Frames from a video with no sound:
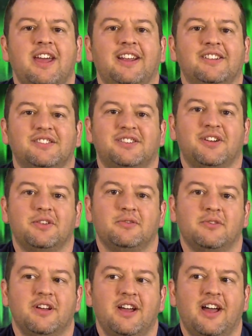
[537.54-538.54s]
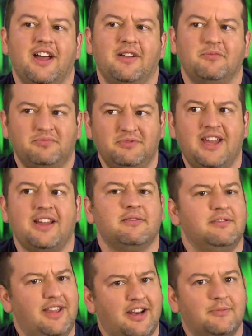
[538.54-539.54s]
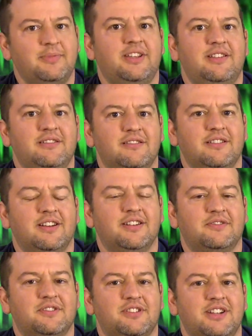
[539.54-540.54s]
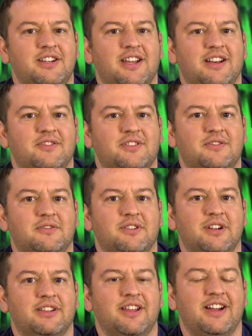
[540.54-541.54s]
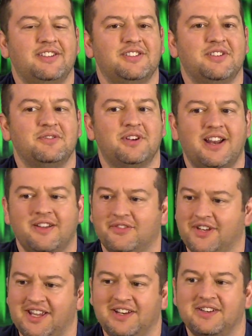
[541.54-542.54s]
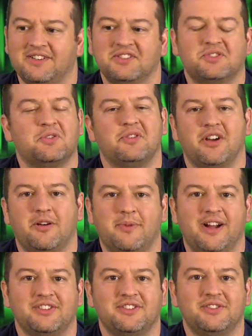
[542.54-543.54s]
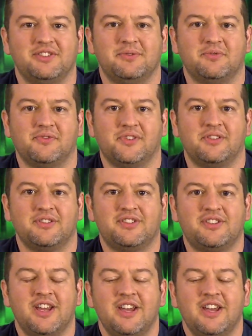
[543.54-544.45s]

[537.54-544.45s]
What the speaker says: And so, that'll be an interesting kind of storyline. So kind of, again, to destroy all monsters in reverse.